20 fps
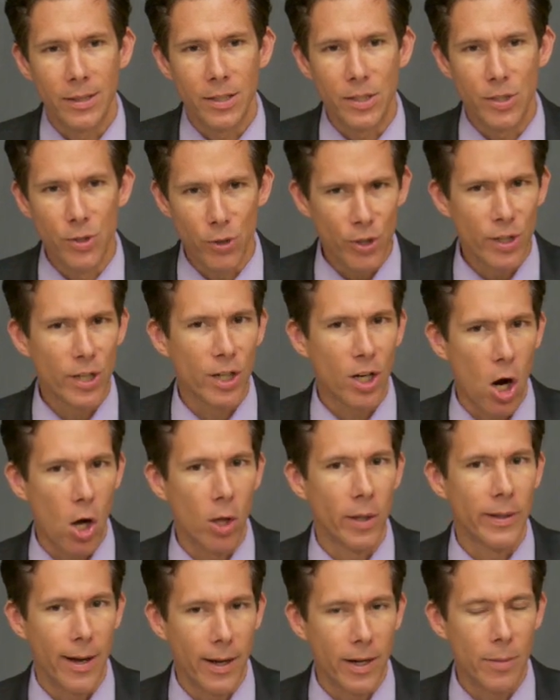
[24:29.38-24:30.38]
you're going to
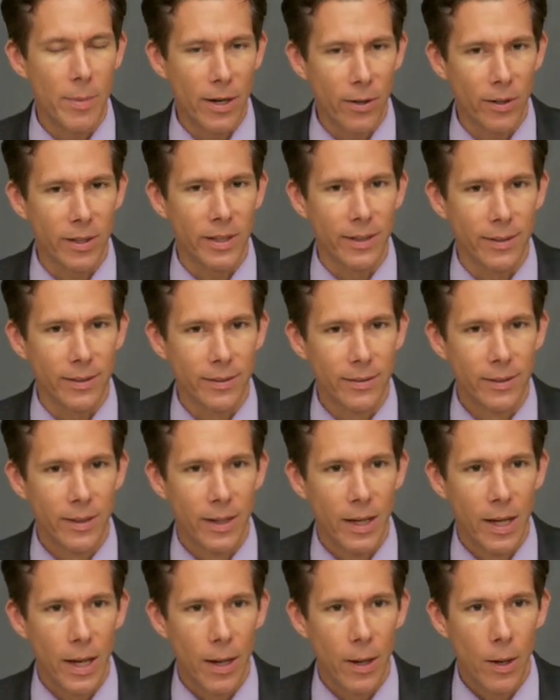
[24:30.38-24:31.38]
call it un American,
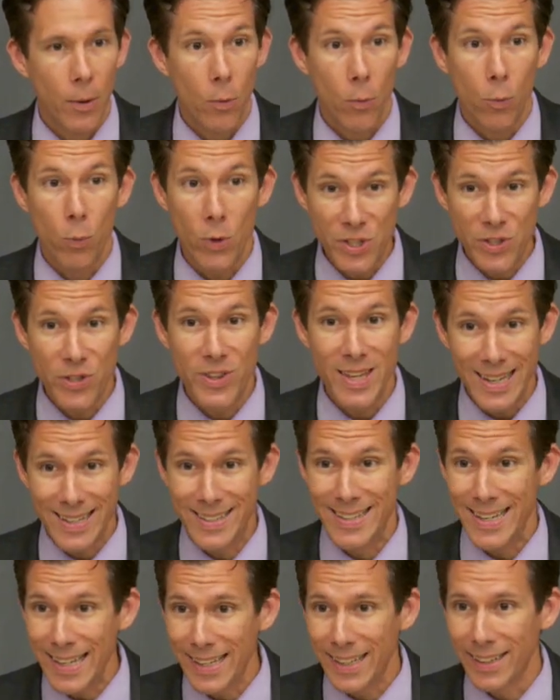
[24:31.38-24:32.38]
which they
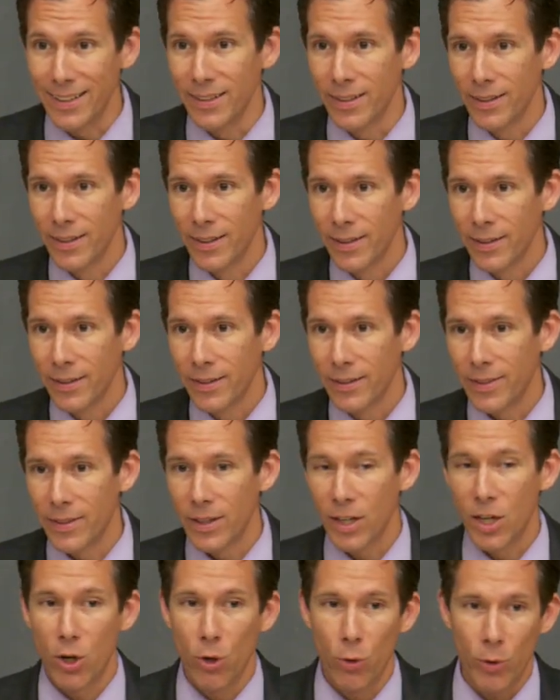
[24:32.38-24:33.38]
did.
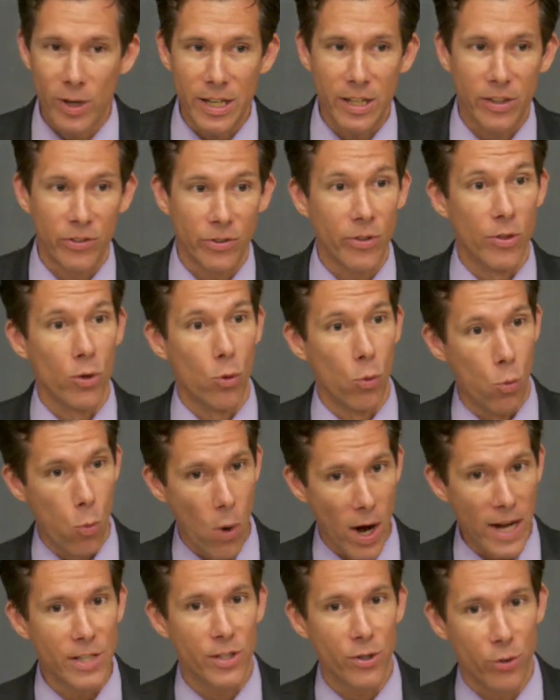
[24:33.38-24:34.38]
The critics, the
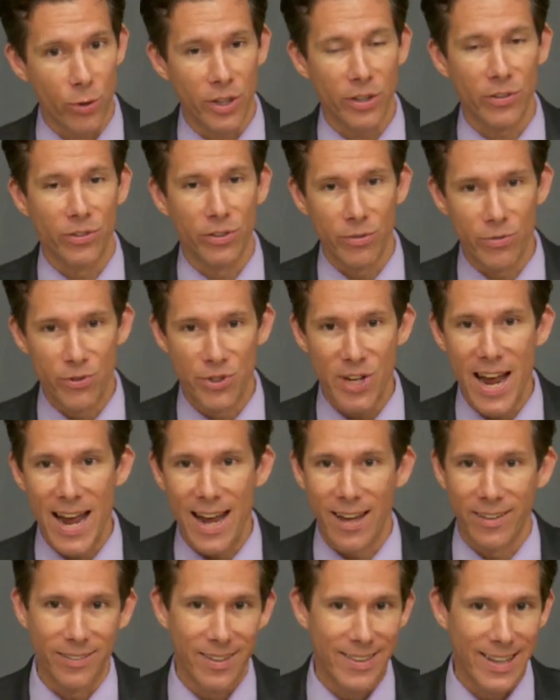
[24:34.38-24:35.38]
white critics of
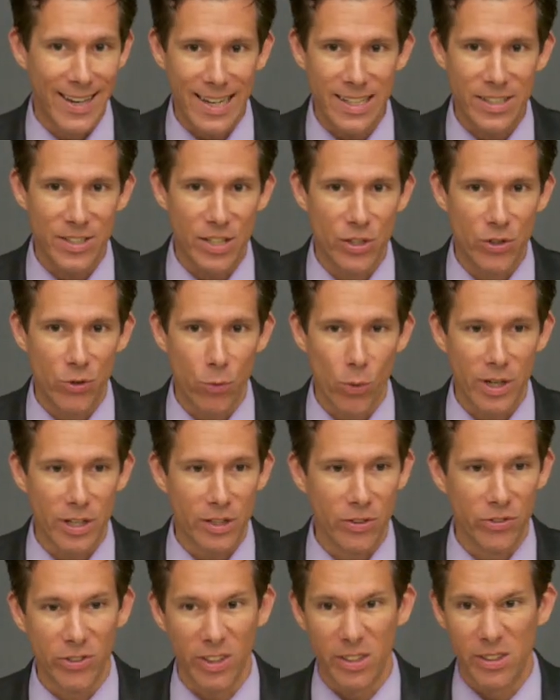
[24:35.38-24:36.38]
jazz in the
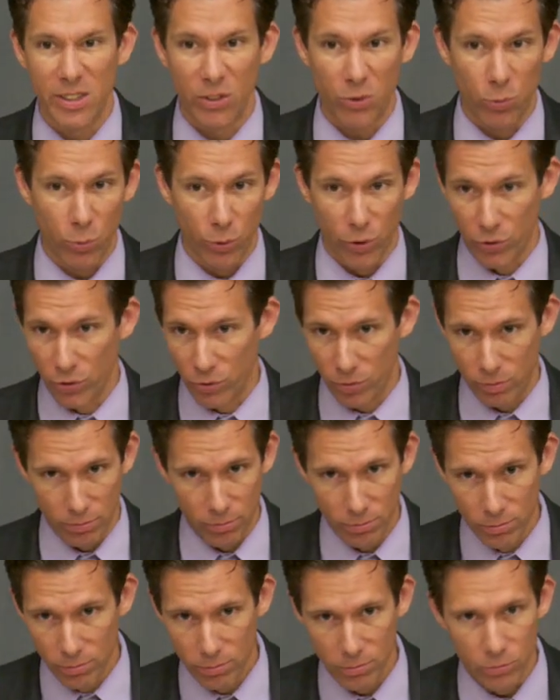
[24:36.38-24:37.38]
1920s, said this was
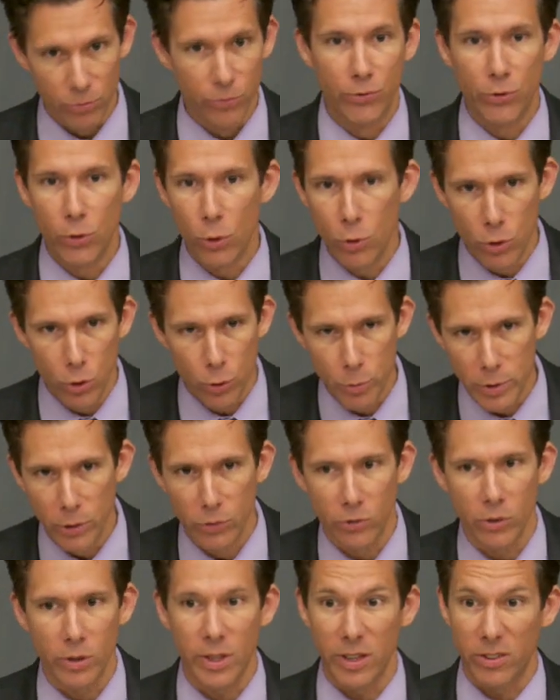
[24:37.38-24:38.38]
voodoo
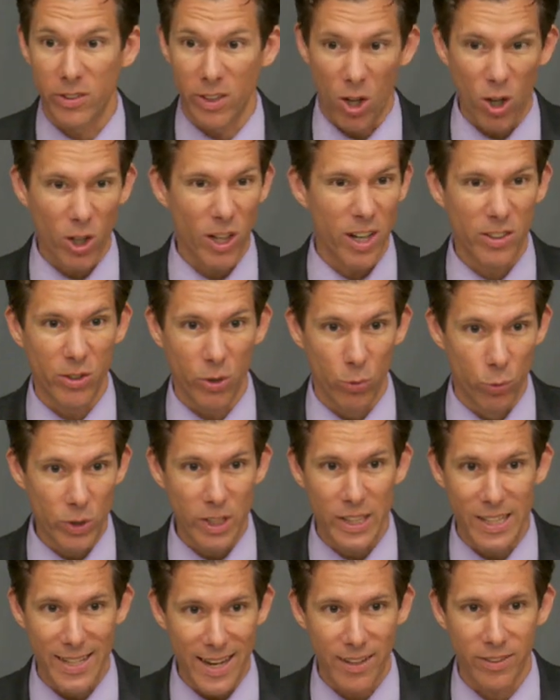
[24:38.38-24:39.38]
music. They said all kinds of
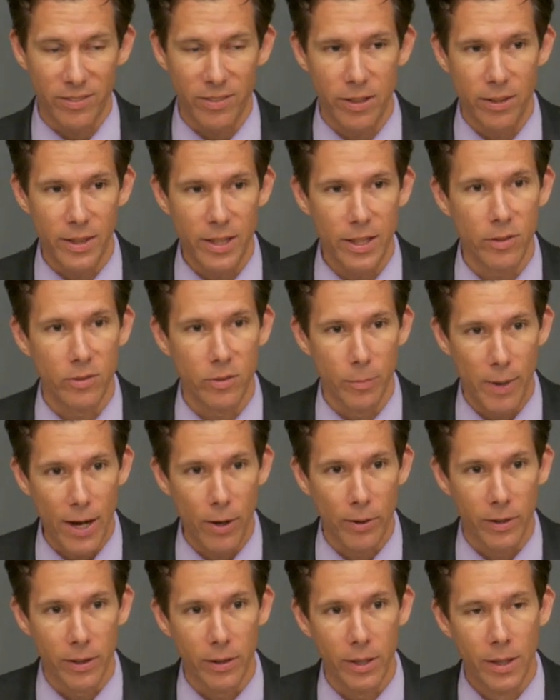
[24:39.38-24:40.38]
really nasty things
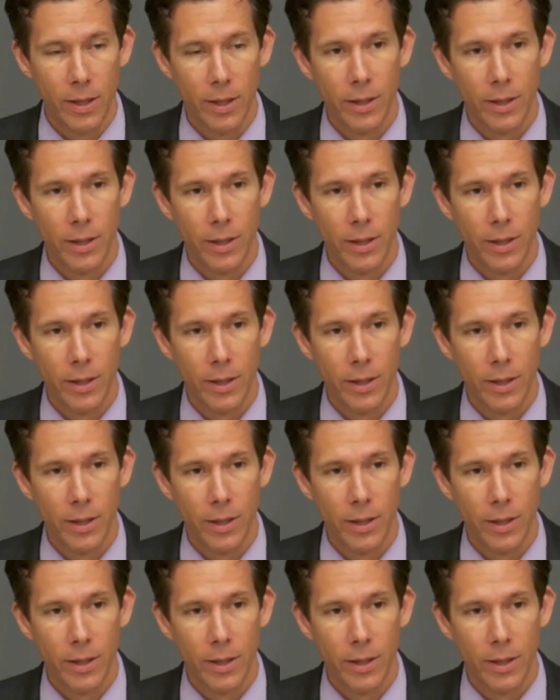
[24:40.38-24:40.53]
about it